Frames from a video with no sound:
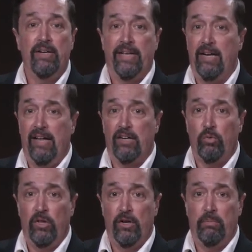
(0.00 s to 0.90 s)
intellect,
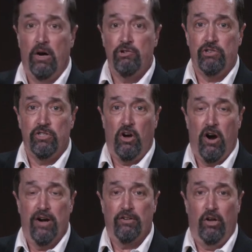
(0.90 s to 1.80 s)
will, and emotions,
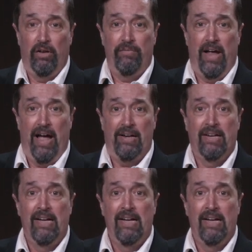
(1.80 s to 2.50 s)
heart, all of that